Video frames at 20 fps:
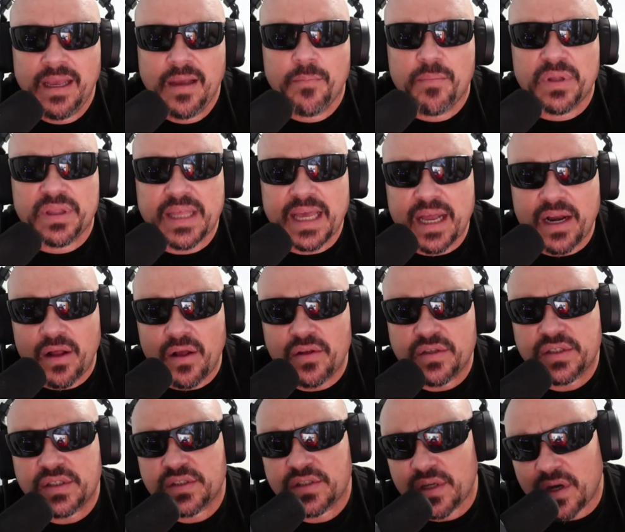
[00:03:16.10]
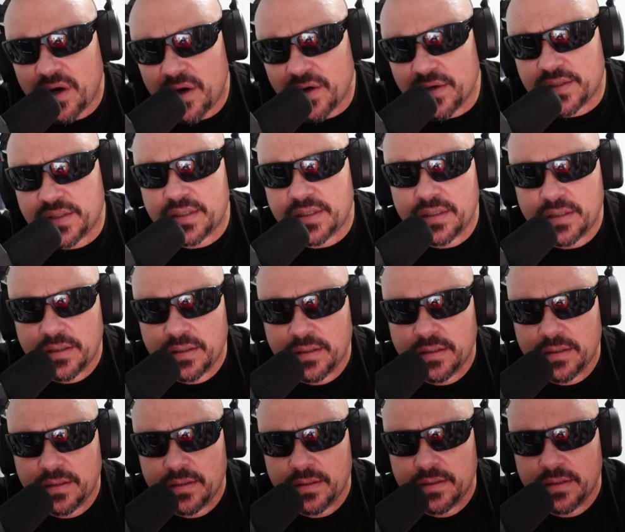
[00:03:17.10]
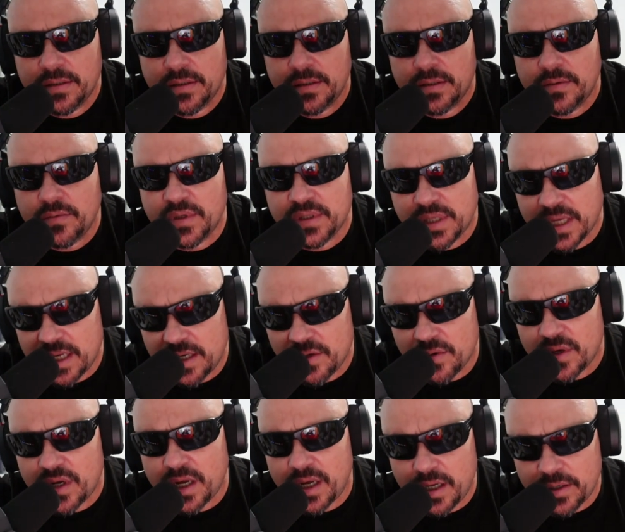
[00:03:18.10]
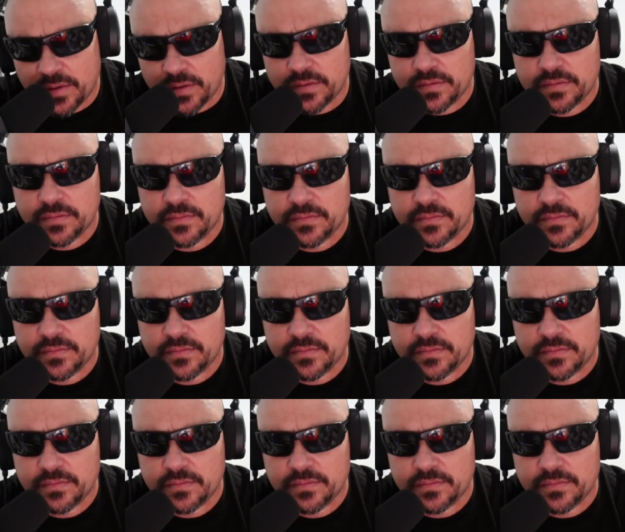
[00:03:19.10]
But that all starts with Aidan O'Connell.